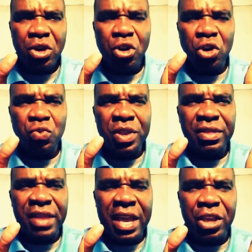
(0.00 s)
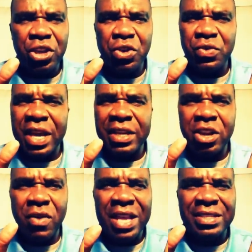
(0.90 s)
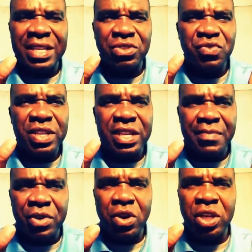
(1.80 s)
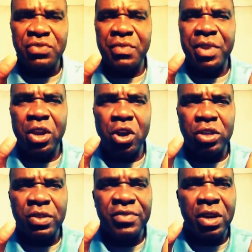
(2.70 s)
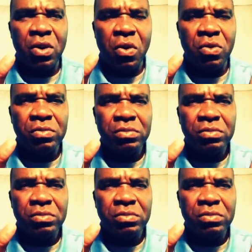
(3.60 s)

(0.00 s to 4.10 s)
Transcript: Lord, we thank you that Christ has redeemed us from the curse of the law.